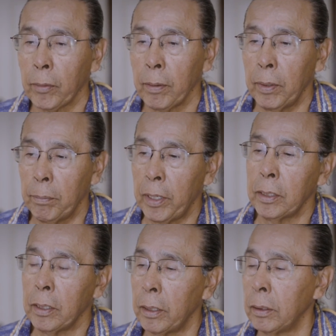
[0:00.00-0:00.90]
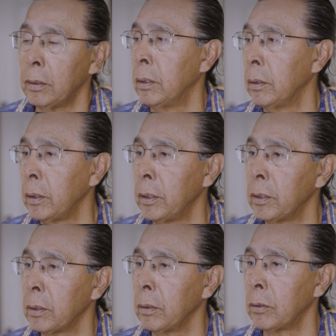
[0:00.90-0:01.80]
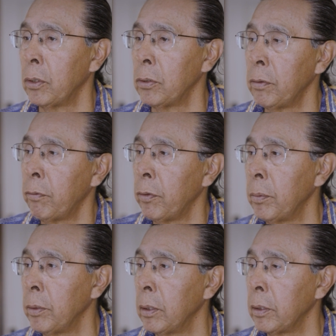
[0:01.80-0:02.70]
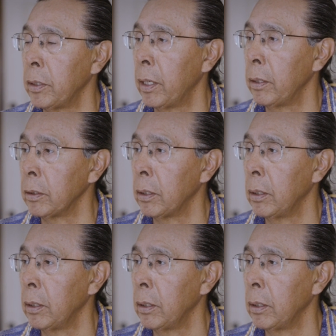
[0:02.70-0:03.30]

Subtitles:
but my title is chosen from the other